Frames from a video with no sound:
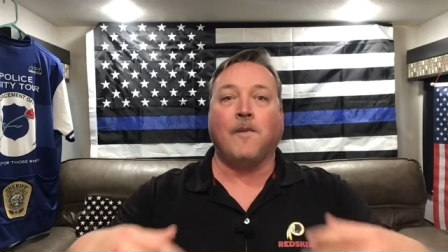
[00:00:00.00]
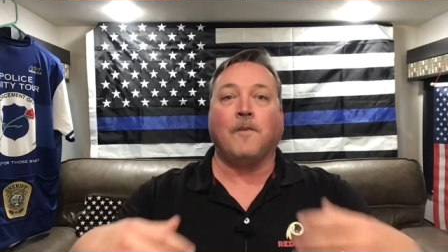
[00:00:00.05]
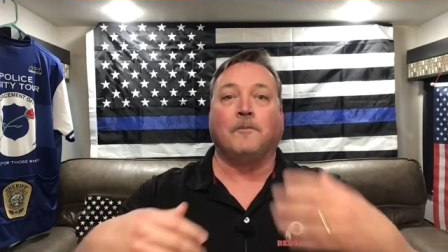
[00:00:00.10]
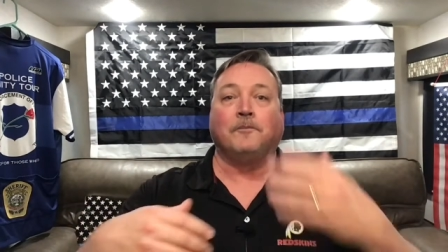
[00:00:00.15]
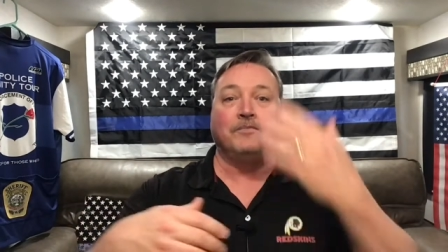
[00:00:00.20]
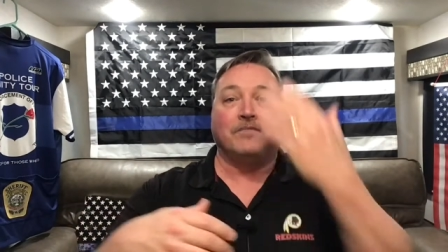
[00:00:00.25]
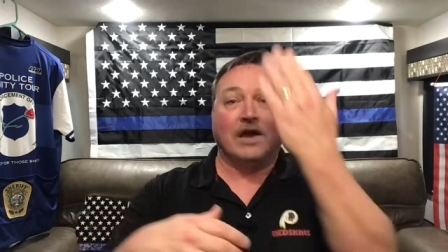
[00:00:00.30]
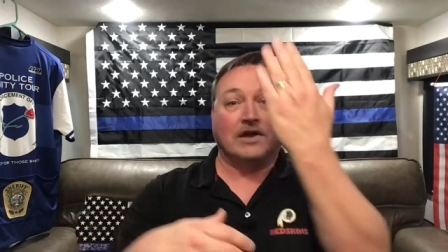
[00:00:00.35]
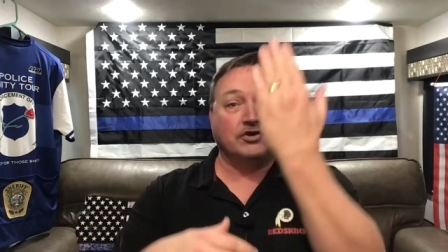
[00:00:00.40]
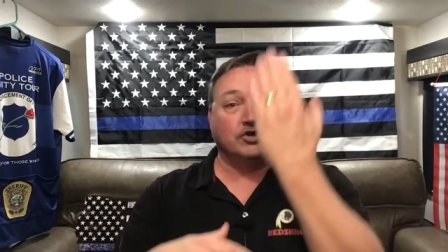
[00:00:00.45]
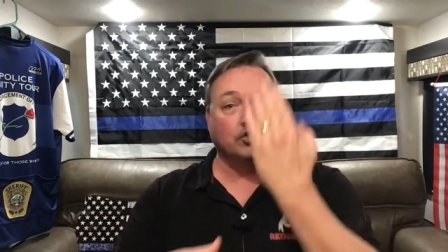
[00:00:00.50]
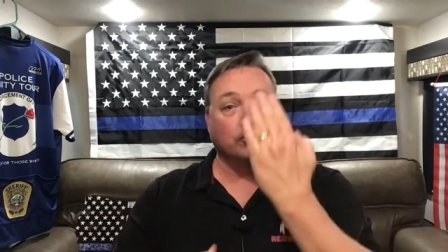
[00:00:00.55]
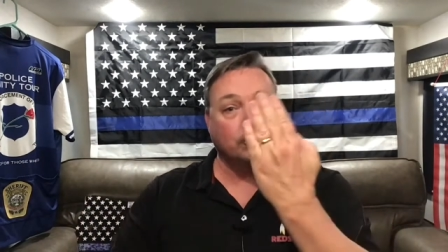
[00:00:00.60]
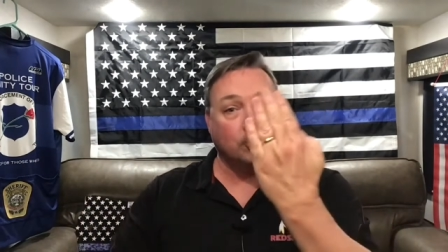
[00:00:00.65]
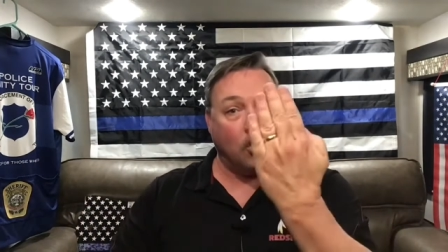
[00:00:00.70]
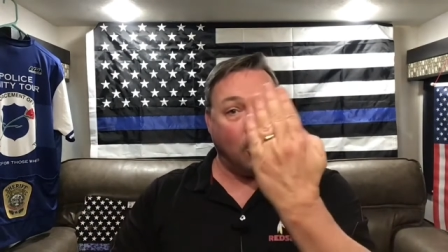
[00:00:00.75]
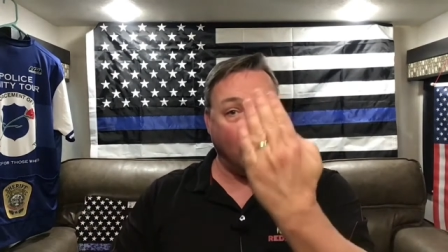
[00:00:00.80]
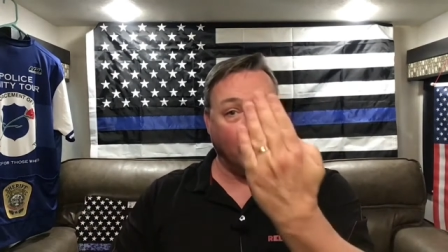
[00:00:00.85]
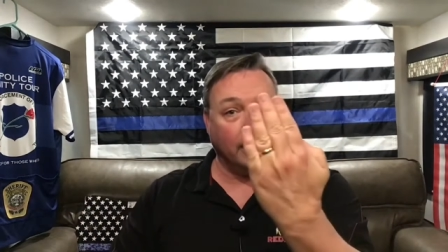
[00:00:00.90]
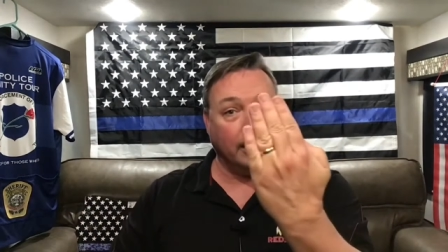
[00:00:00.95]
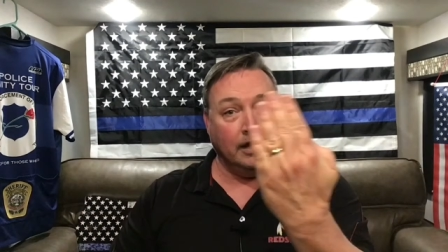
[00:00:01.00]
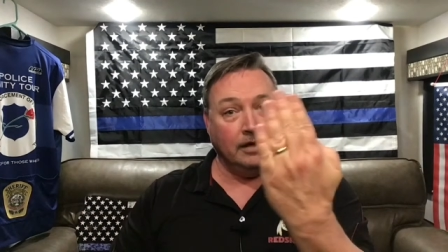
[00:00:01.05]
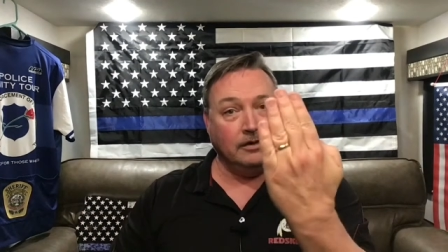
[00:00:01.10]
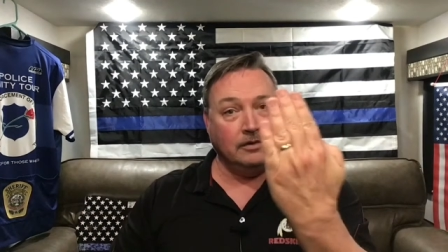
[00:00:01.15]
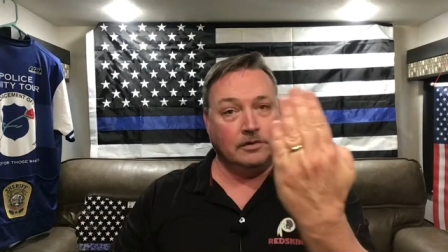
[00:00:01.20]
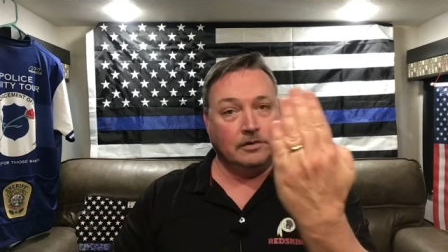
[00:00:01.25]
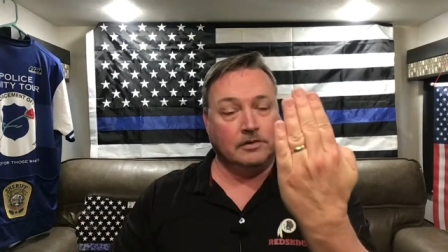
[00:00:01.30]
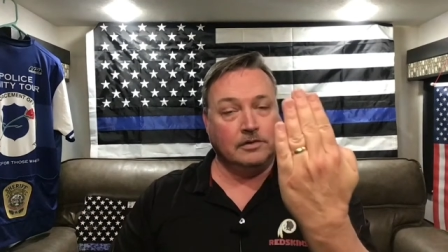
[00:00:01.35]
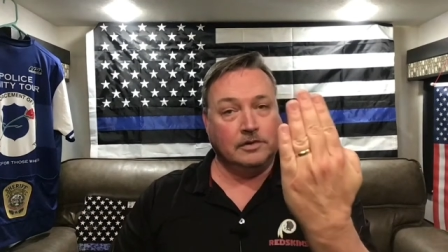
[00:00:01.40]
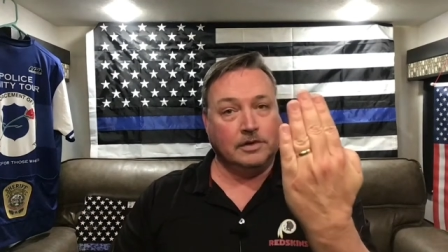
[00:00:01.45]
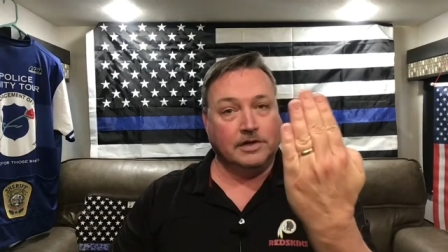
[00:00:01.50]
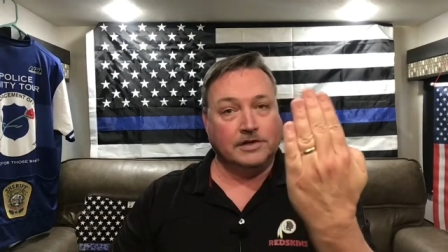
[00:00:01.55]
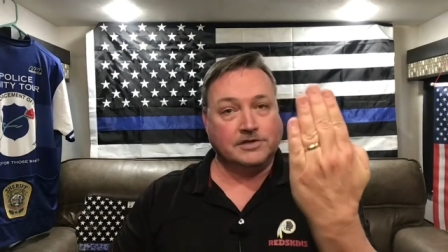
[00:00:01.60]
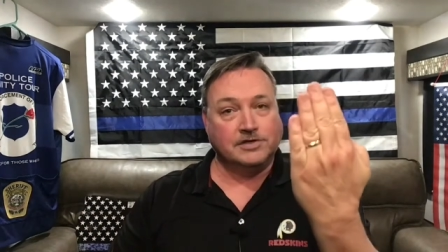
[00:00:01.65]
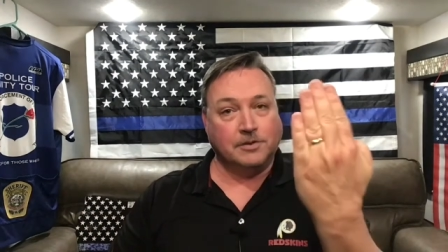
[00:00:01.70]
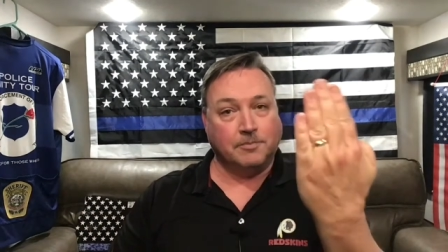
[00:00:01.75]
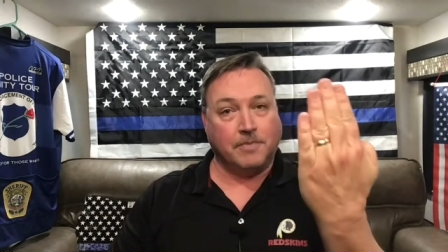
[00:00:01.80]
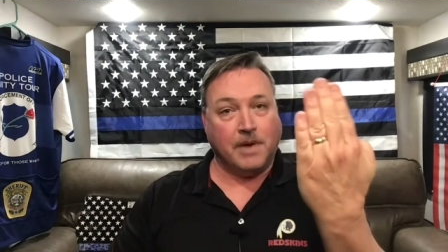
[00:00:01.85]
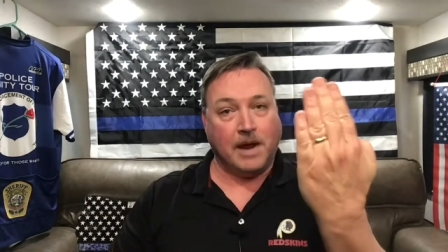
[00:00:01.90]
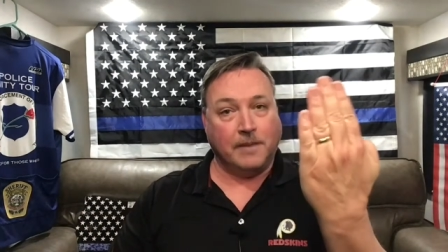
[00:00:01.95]
that's your target. Is
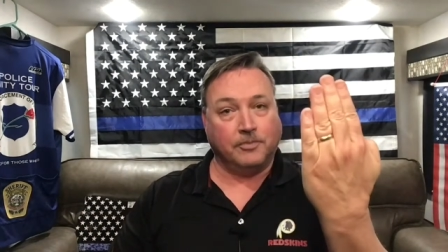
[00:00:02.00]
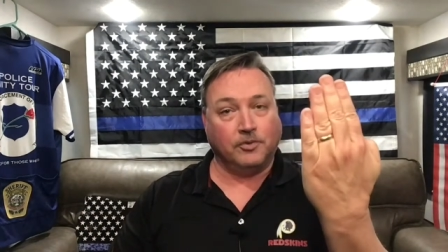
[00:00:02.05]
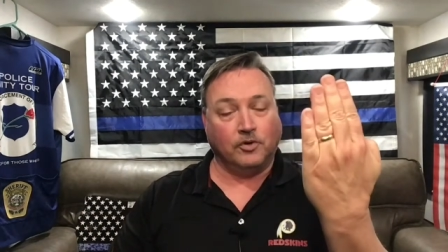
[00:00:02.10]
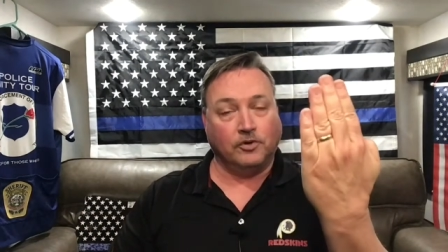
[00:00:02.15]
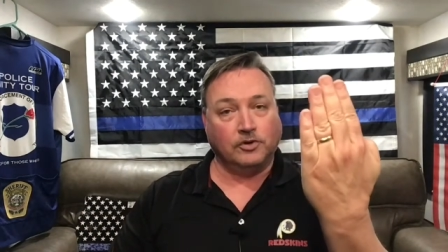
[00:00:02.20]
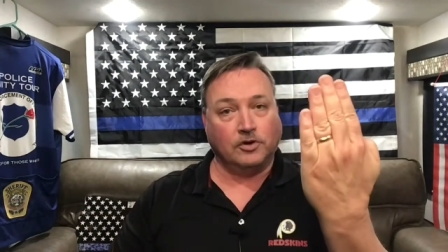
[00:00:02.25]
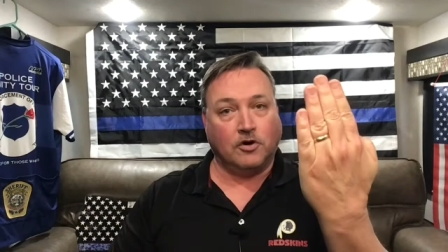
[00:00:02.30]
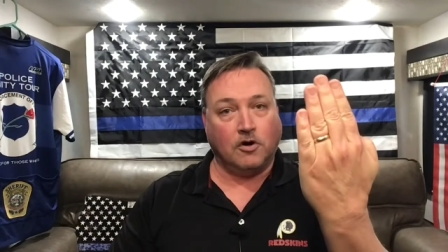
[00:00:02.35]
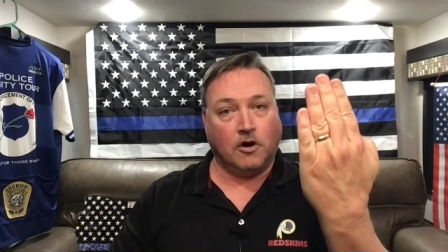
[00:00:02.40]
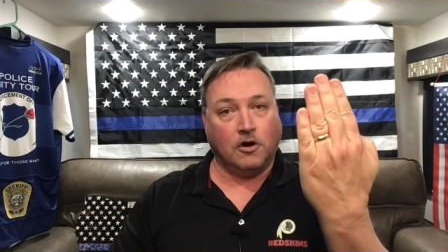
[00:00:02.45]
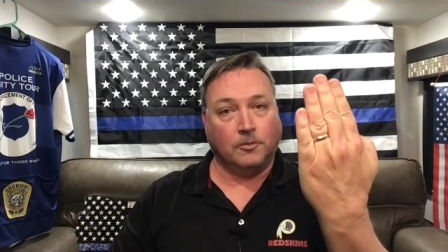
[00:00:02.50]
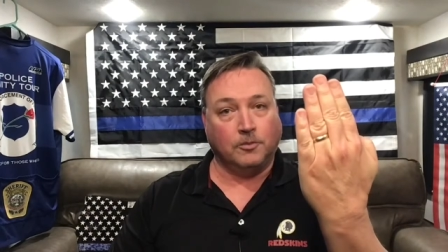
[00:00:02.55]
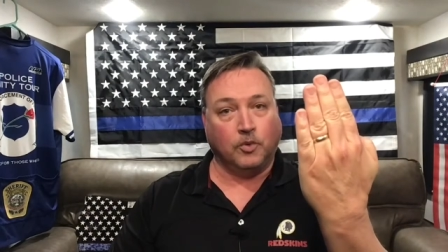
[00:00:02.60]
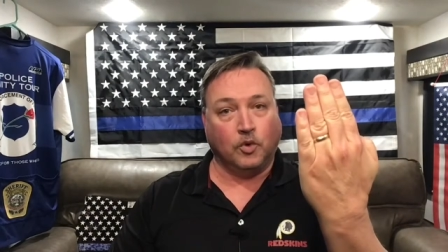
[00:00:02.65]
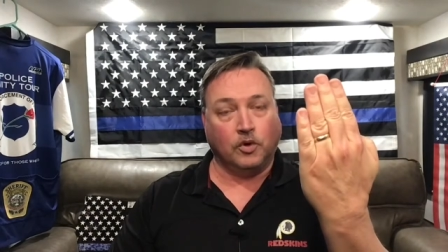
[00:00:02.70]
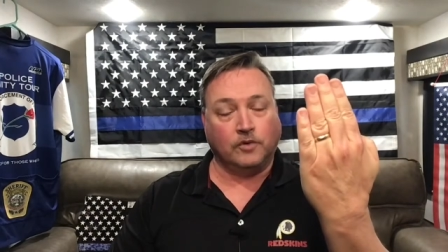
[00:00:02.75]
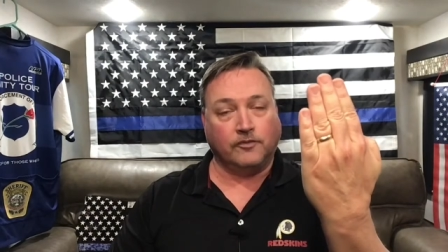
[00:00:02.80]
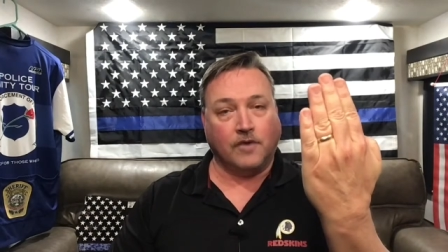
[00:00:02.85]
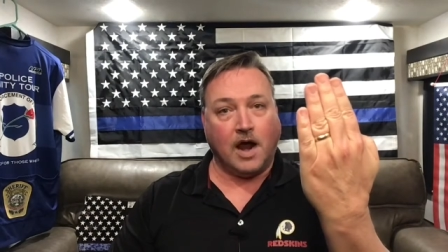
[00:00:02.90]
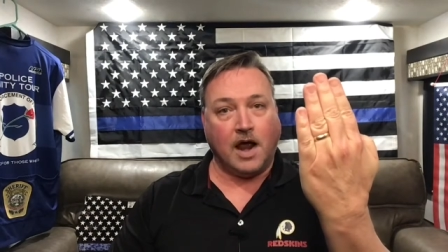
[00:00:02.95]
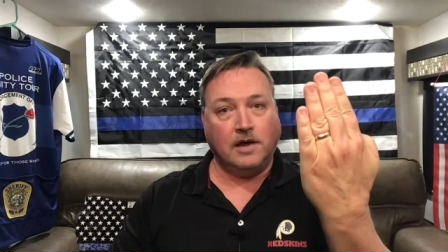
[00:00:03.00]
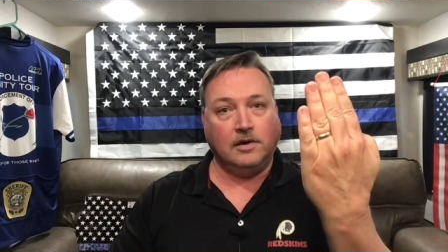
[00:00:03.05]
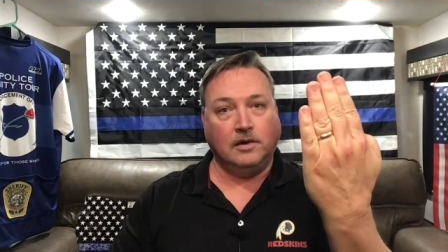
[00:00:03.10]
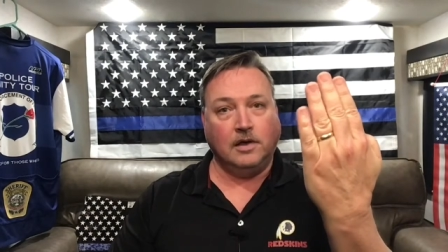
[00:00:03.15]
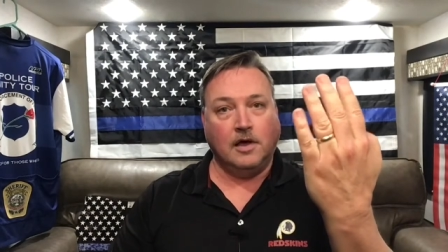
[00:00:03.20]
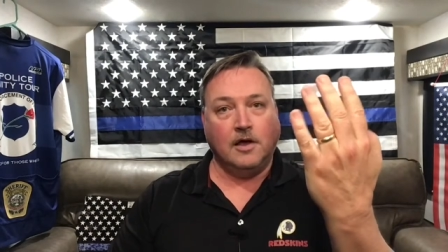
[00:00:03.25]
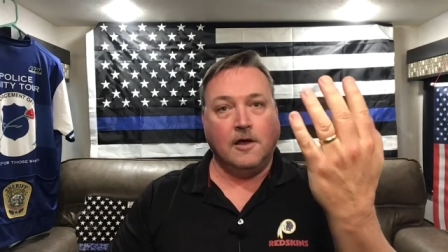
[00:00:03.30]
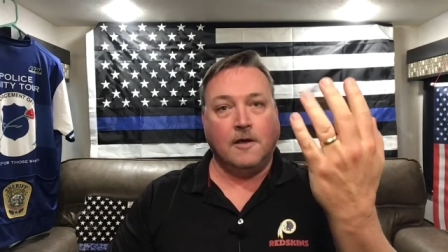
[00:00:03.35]
the paper on the cardboard, right?